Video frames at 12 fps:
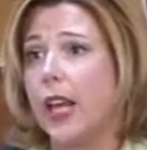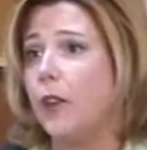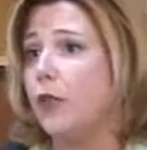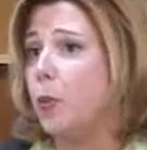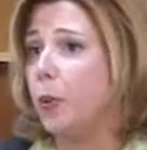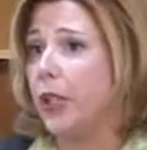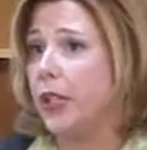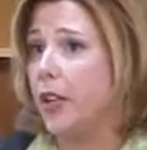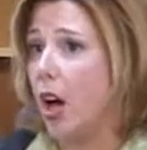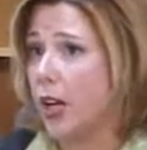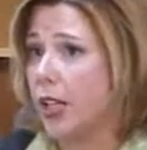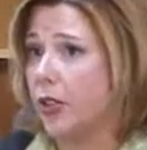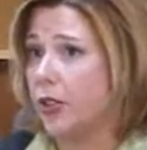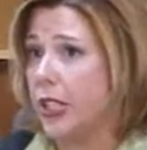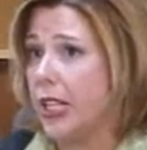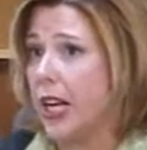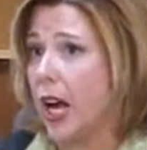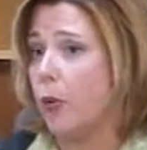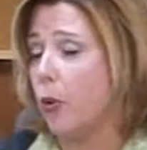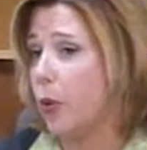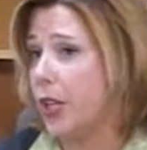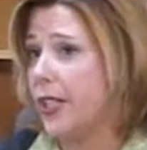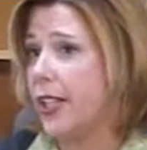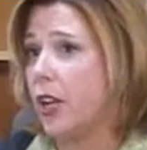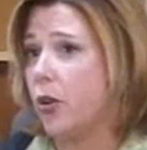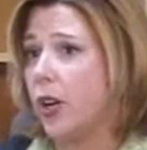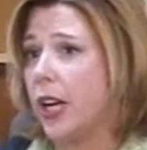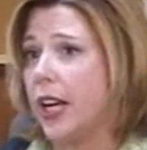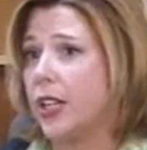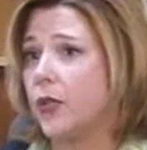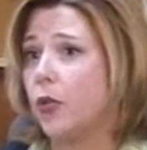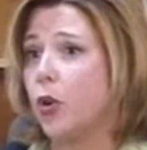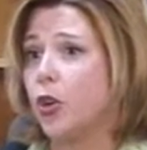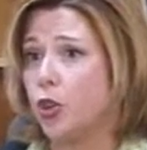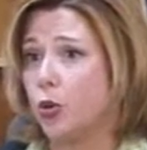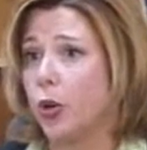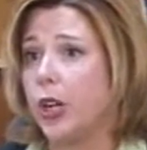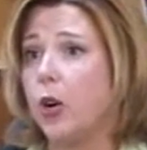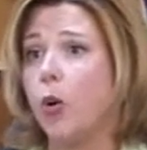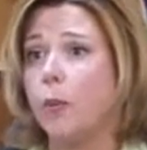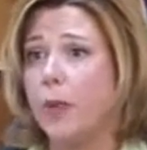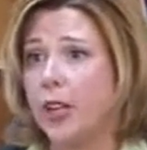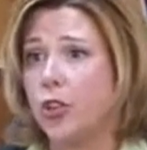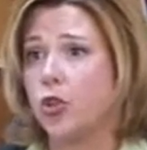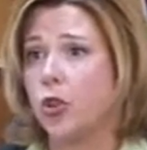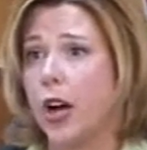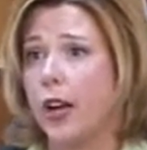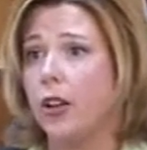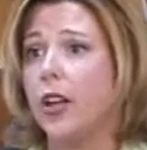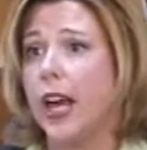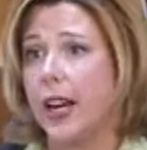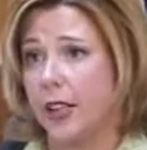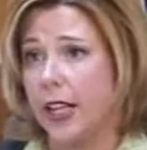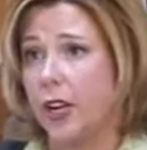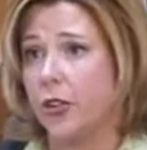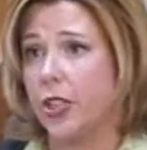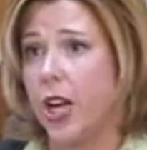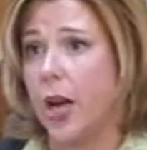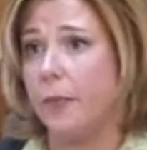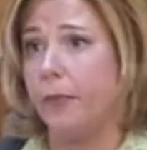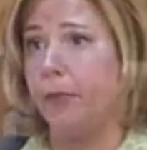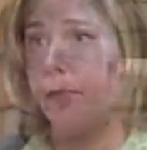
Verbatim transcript: If you plead not guilty, I will reset your case for a jury or bench trial at a later time.